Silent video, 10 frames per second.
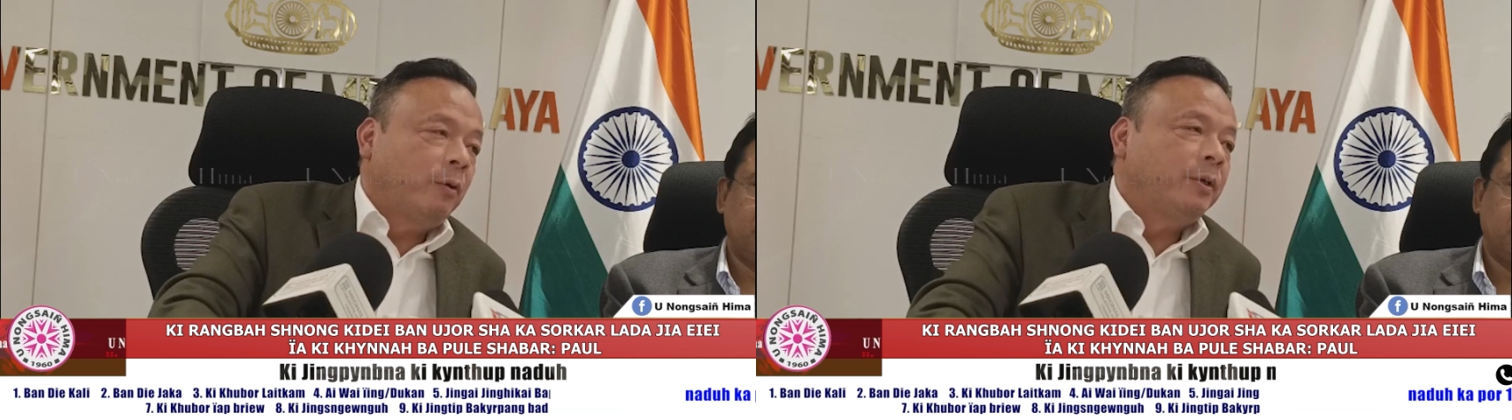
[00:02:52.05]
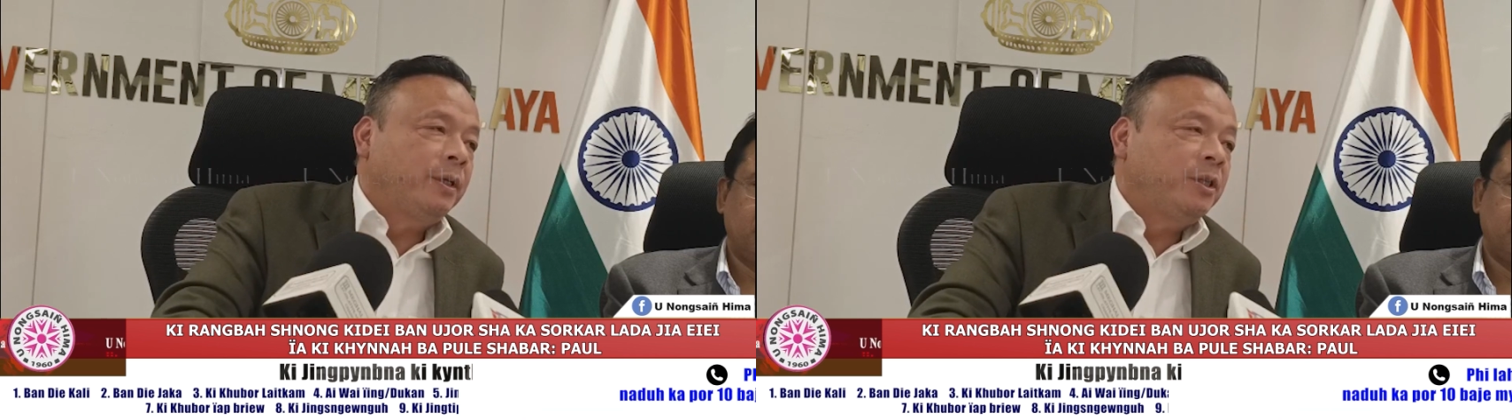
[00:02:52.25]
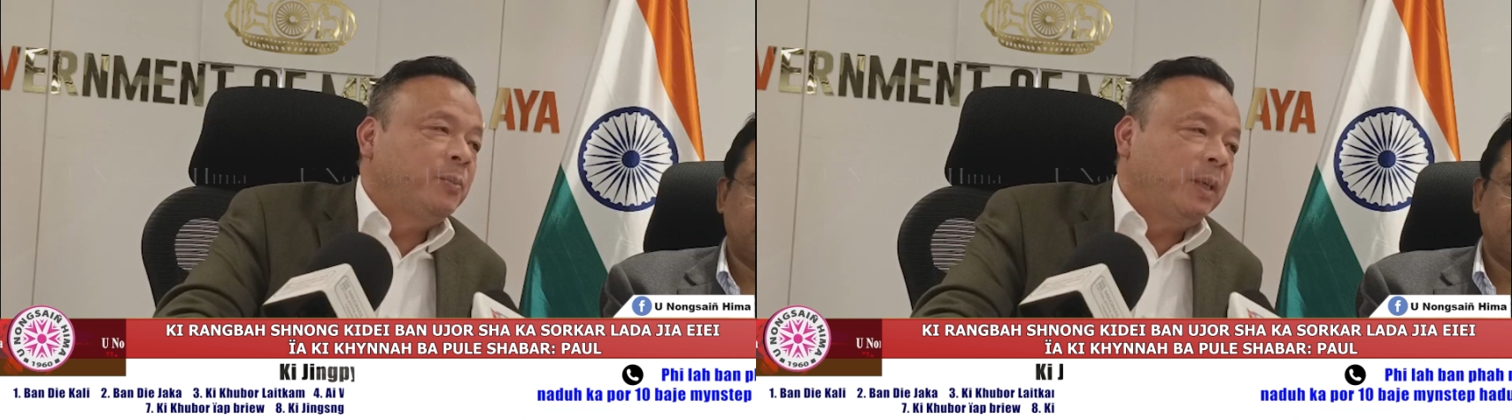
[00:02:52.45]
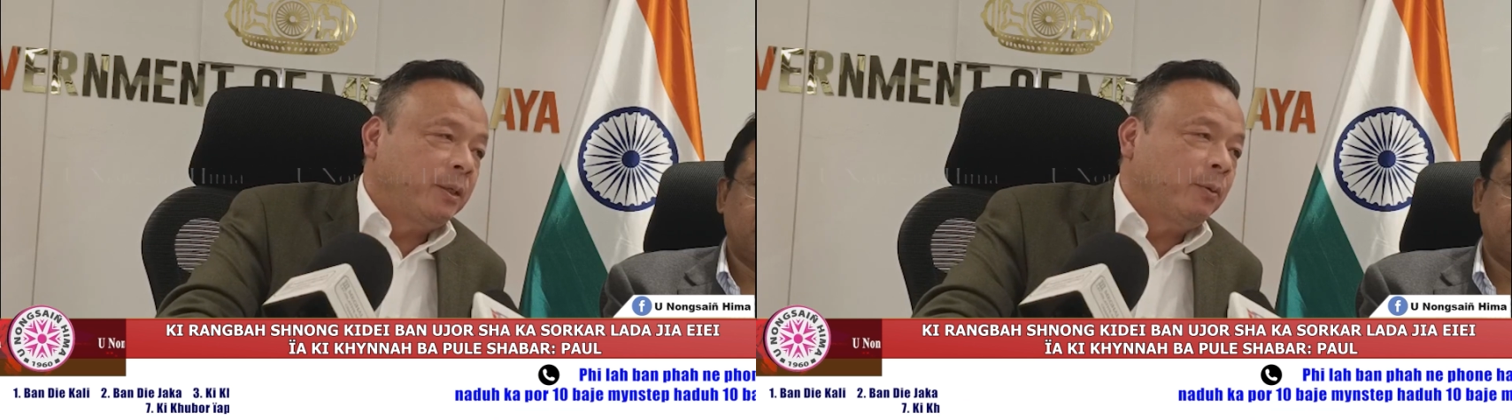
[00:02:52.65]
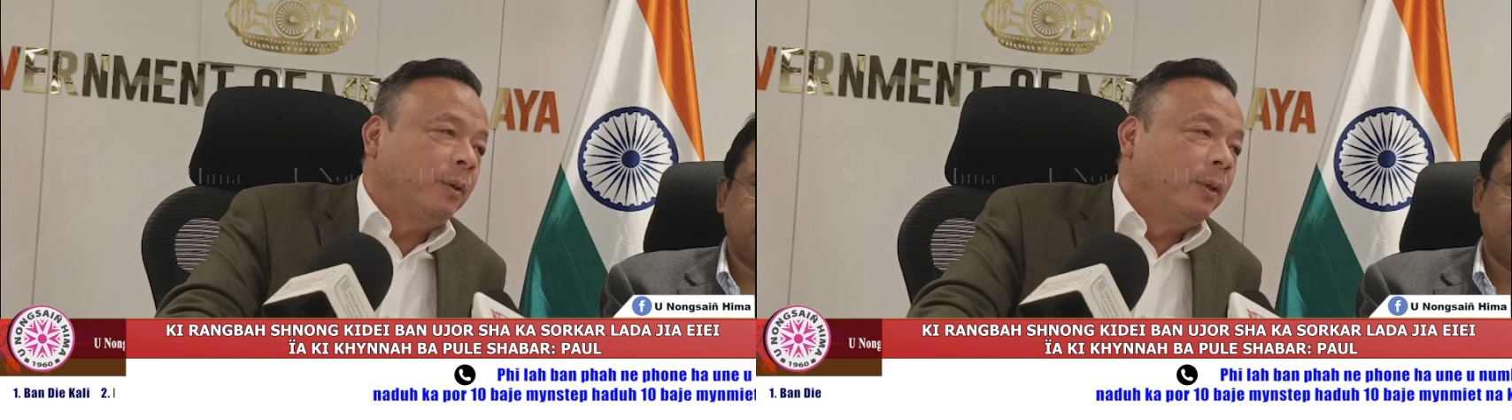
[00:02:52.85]
already spelled
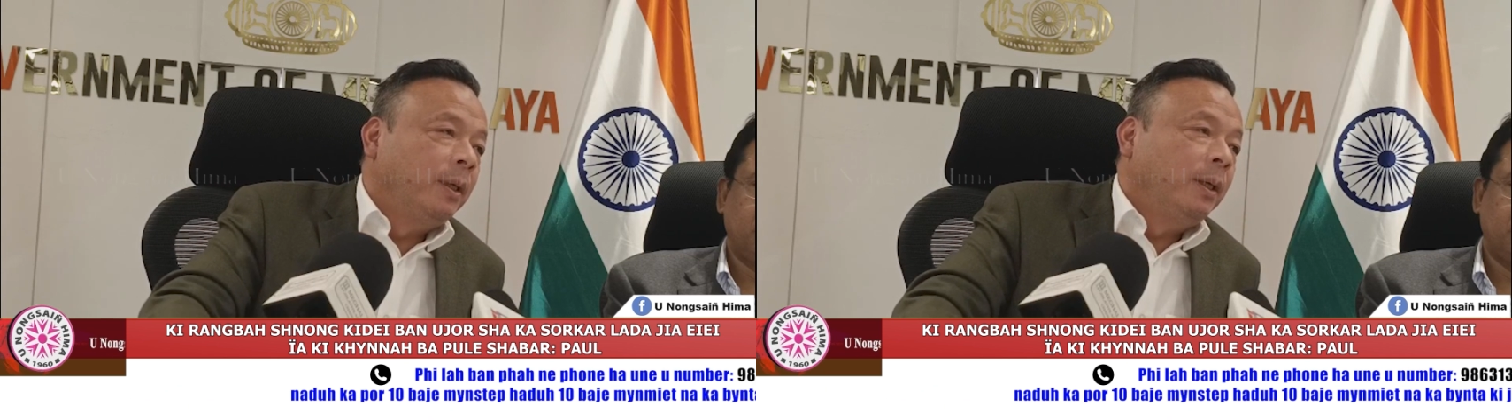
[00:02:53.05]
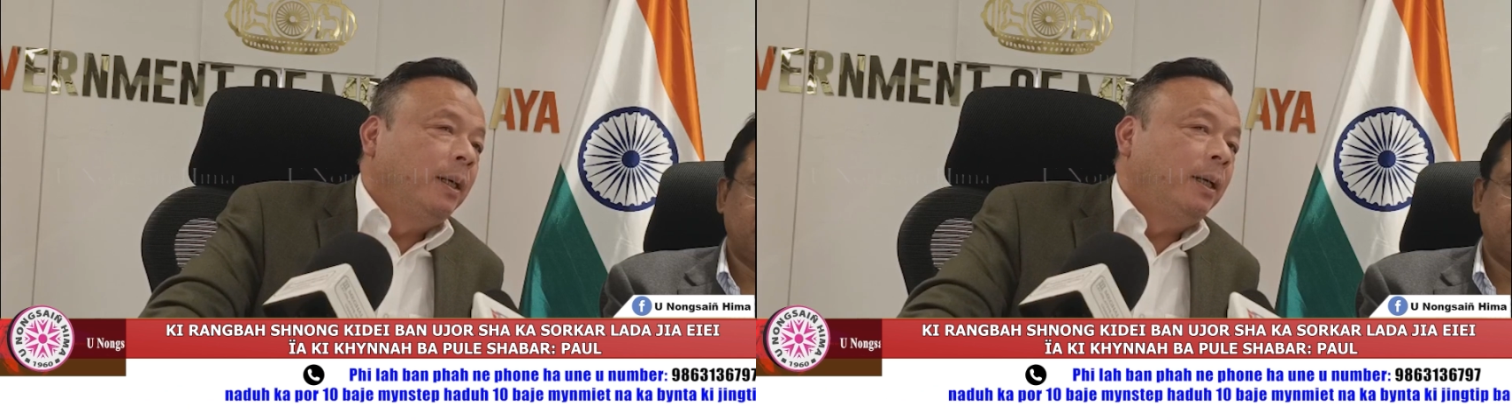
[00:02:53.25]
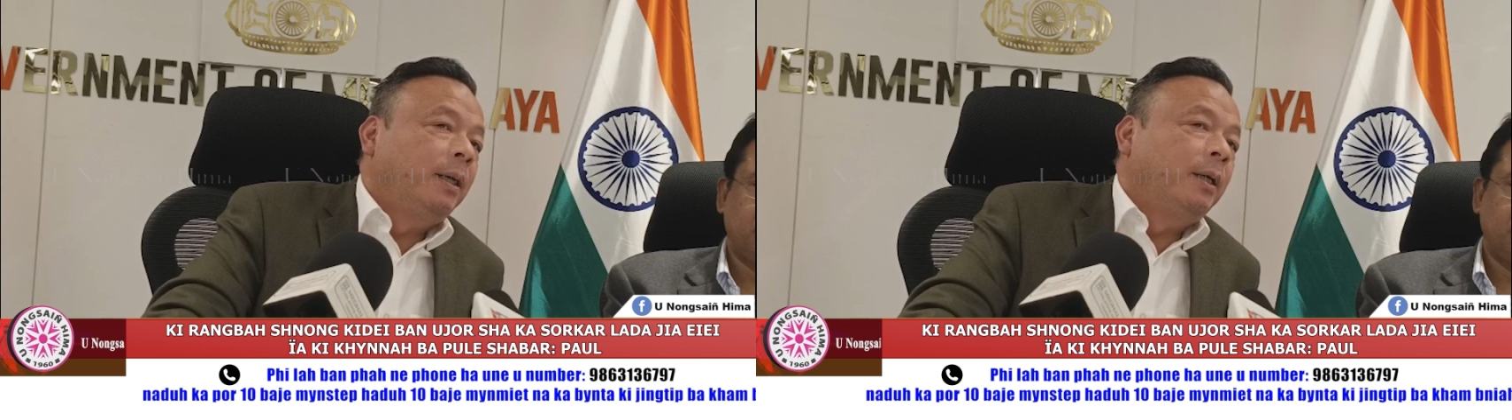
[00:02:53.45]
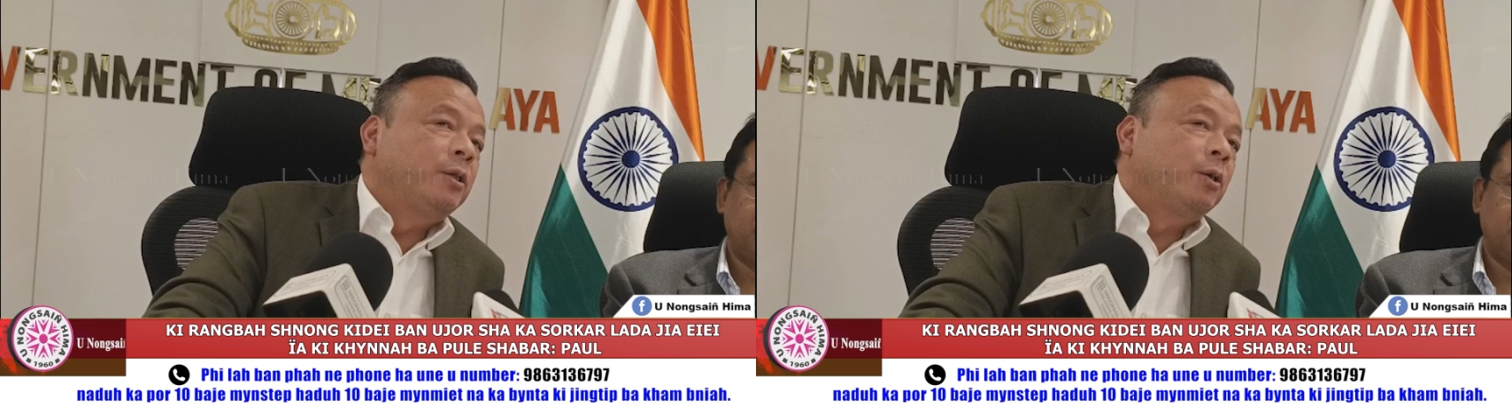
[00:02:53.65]
out.